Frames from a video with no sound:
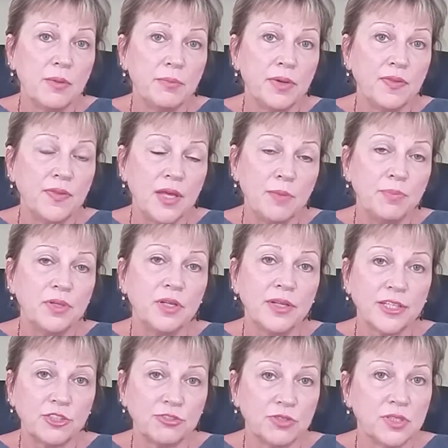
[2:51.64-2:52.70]
but they put
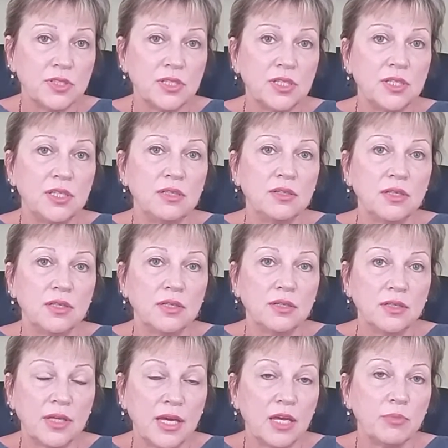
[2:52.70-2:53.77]
electricity,
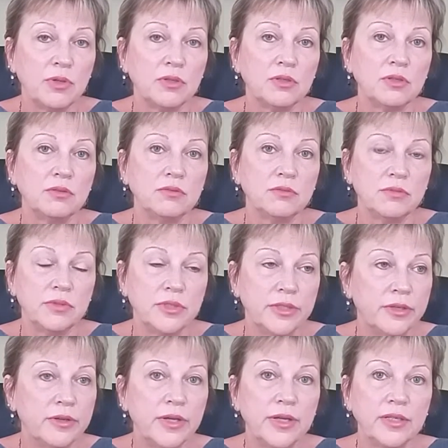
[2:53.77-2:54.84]
cable,
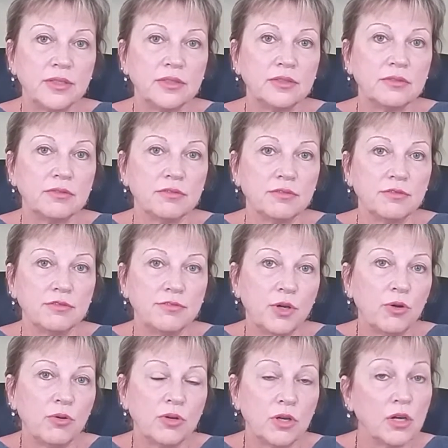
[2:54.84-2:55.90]
internet,
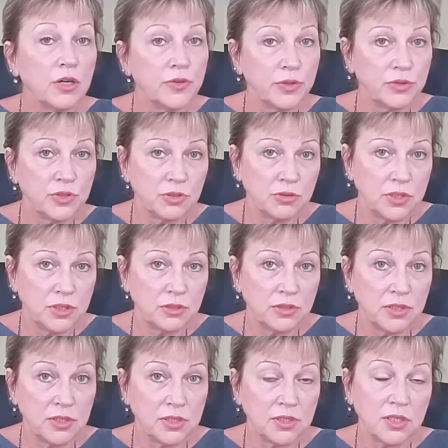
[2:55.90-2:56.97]
phone, all those
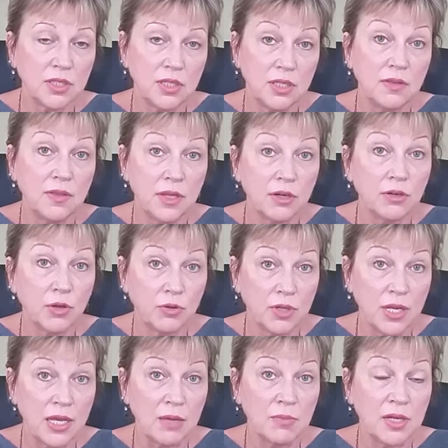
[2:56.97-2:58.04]
utilities in their own
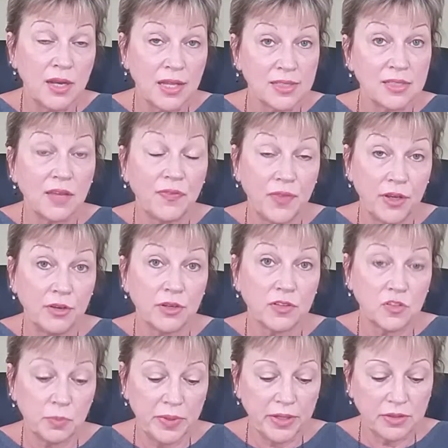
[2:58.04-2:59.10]
name, and that's at their
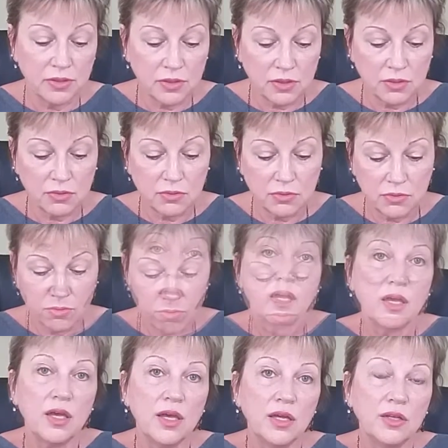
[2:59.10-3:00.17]
expense.
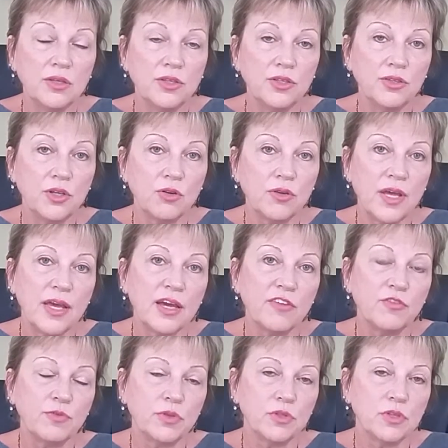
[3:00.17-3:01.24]
And you don't have